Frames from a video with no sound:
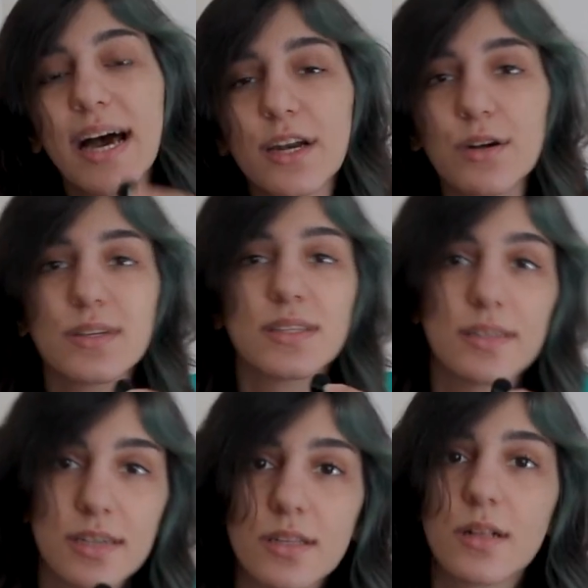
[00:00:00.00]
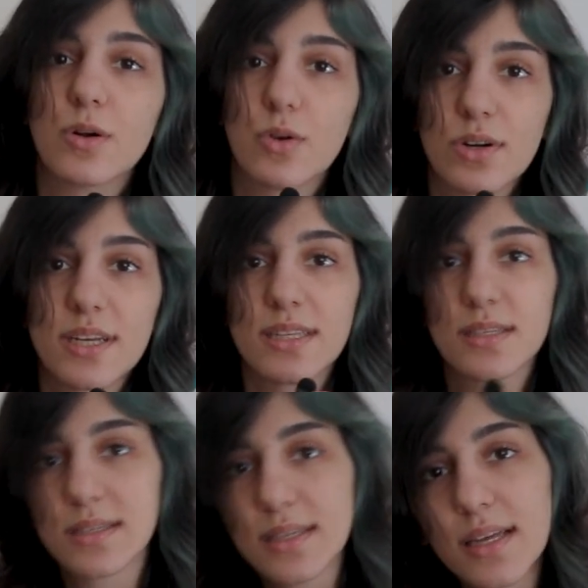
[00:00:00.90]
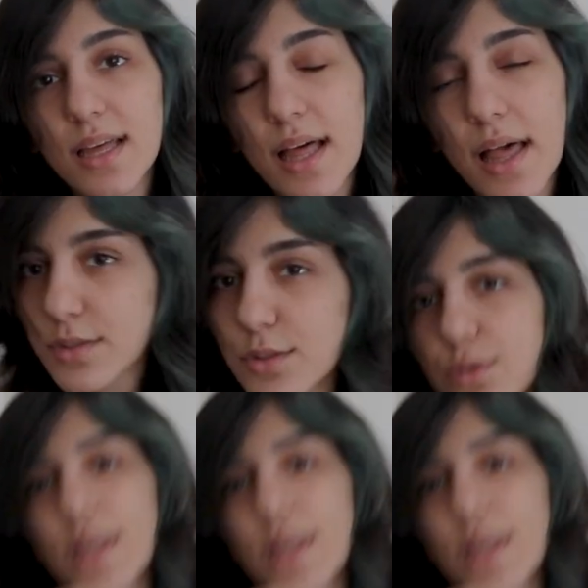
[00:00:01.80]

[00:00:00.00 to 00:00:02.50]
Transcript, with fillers: at our internal organs. Do